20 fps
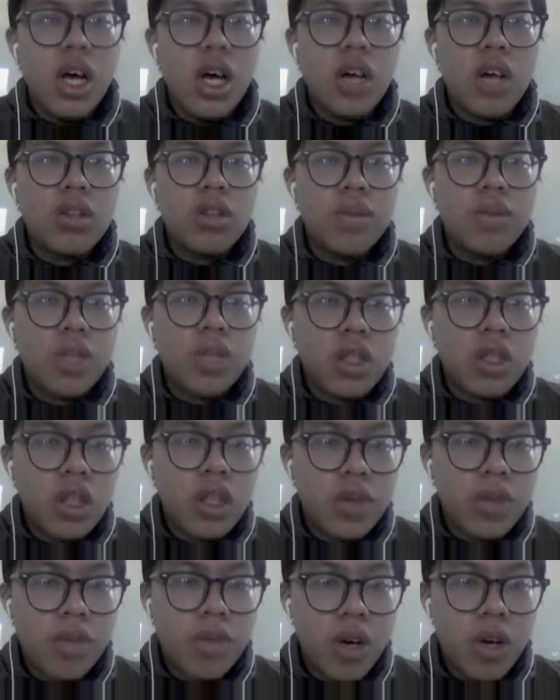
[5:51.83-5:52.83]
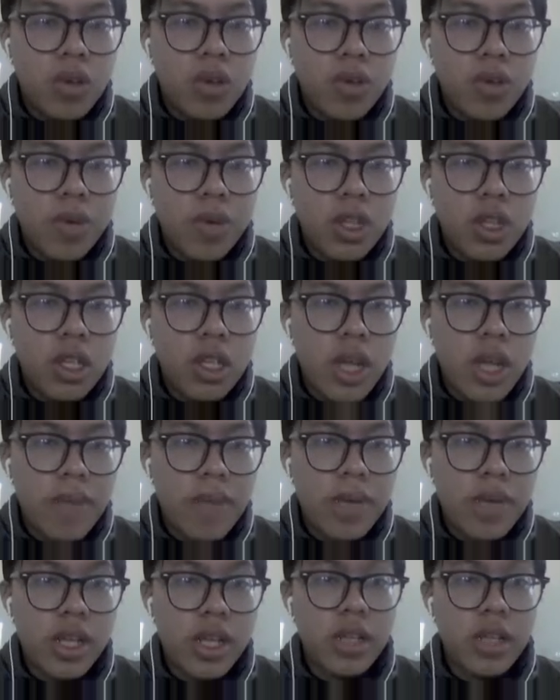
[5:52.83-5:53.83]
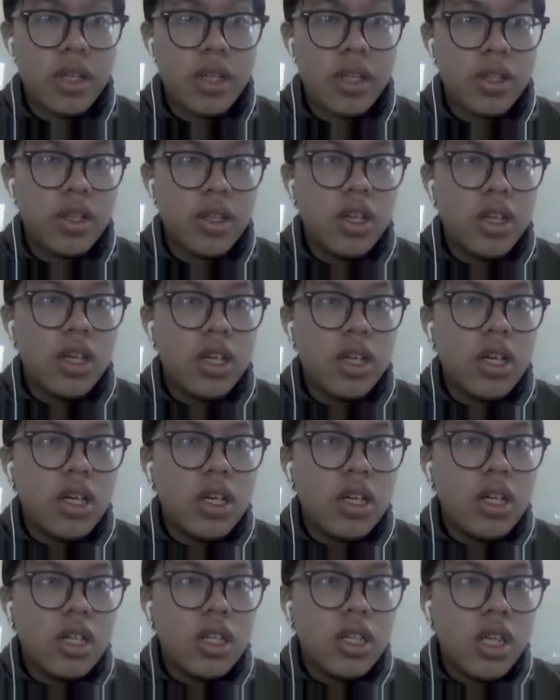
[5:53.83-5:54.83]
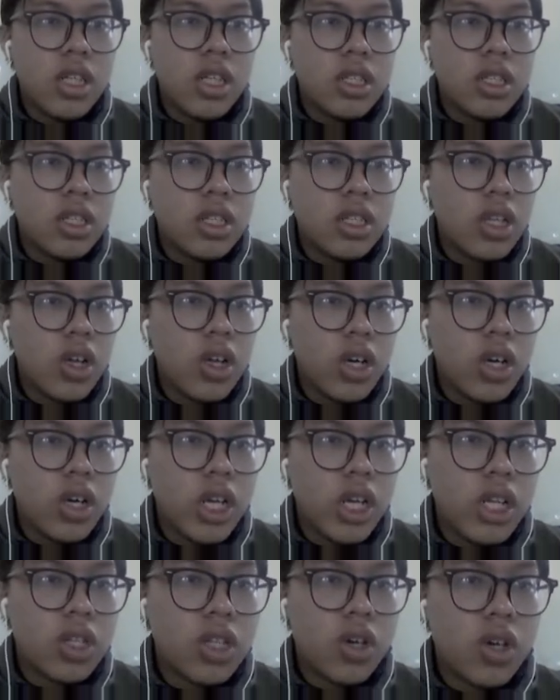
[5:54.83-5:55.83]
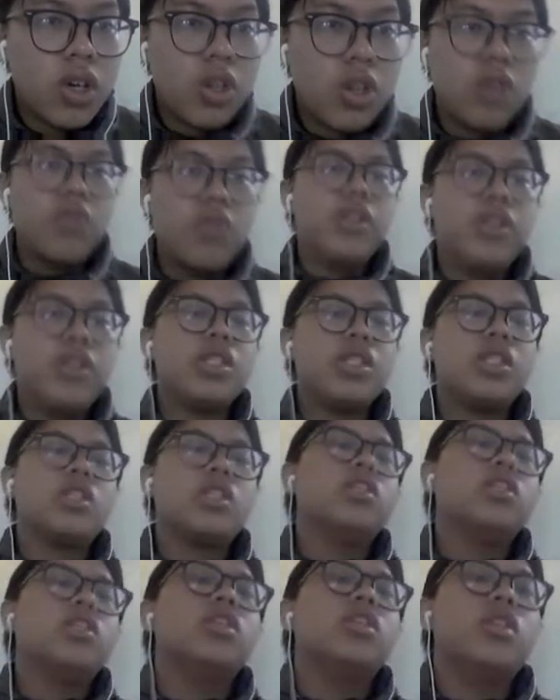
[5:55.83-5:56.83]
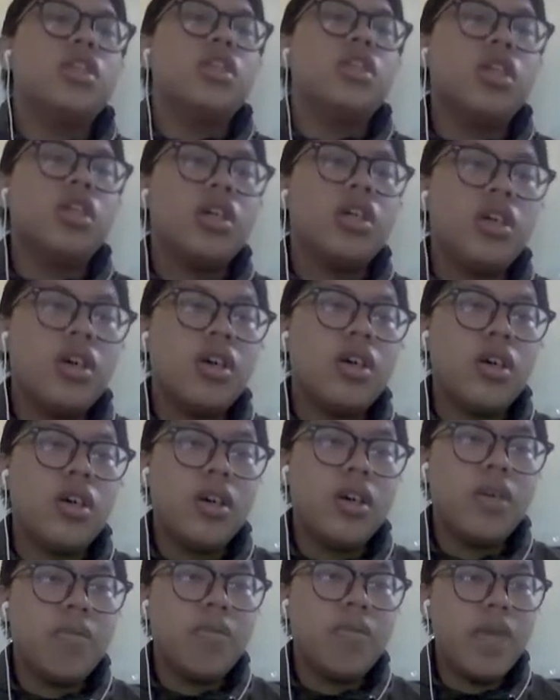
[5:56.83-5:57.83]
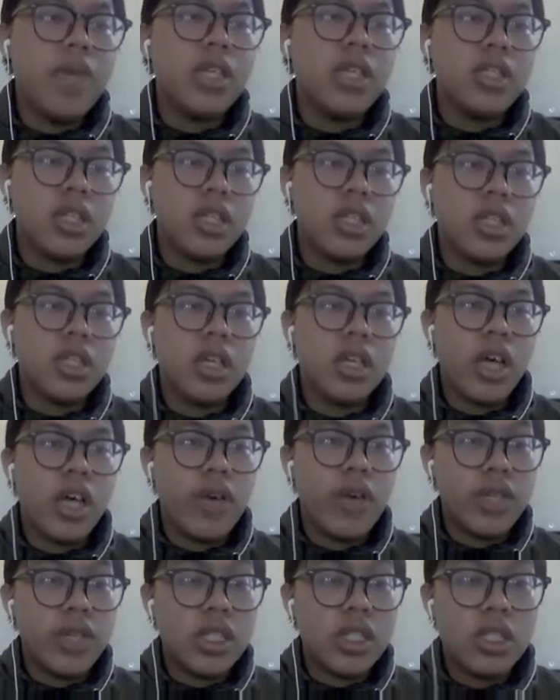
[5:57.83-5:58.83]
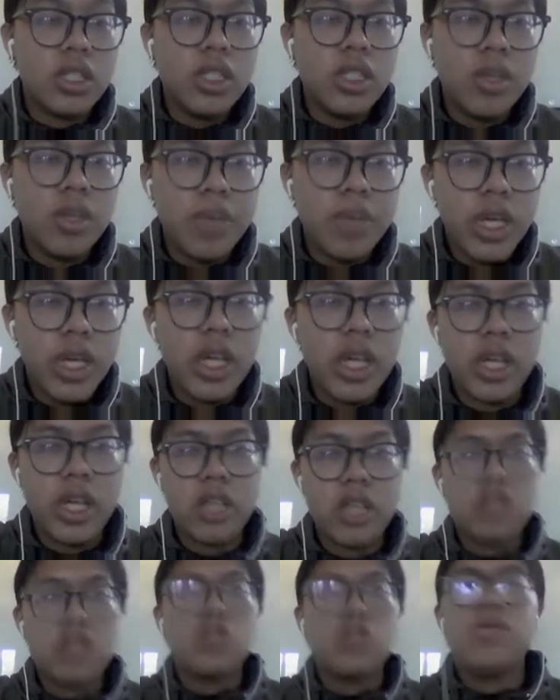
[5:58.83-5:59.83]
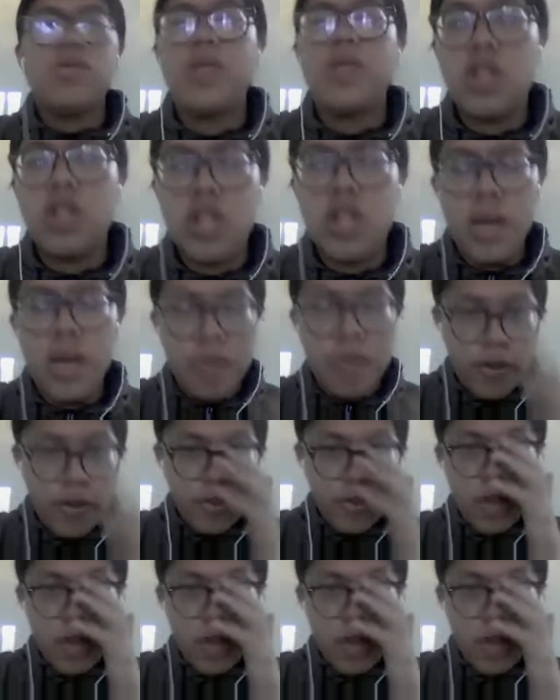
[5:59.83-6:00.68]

How to how to prototype it? This is the login intro, which is the basic, eh, which is the beginning to prototype of.